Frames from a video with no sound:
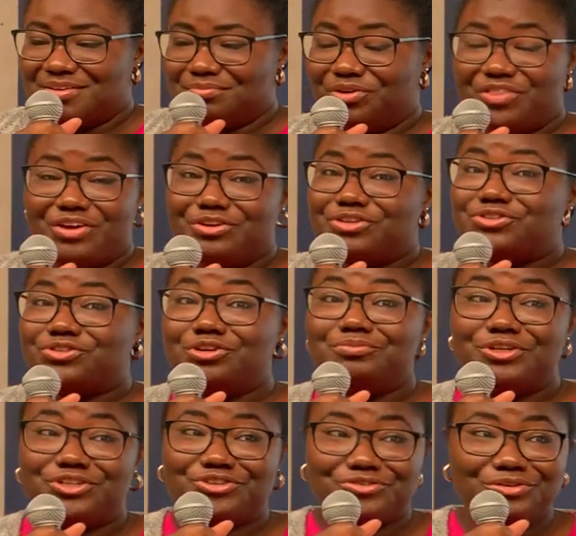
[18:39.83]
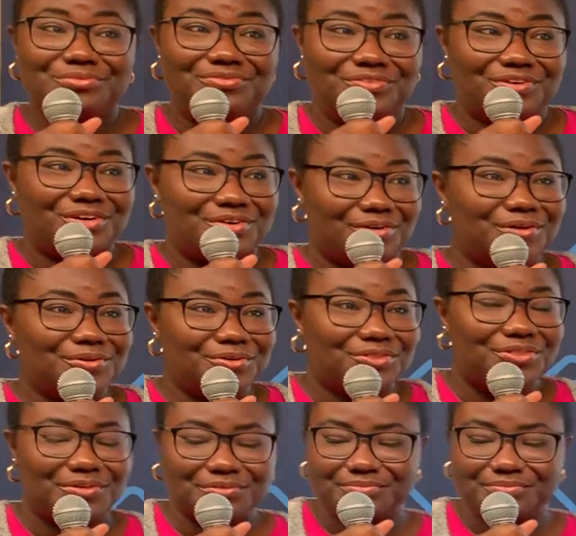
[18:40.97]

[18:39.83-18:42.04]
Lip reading: But there is so much room for growth,